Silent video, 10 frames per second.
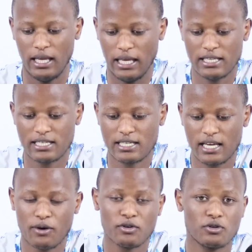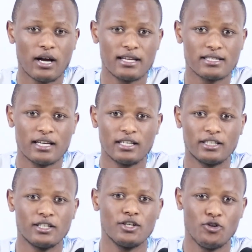each language you can
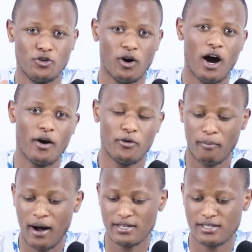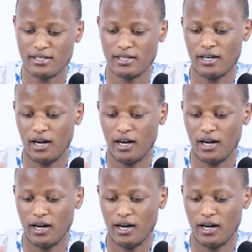select, you must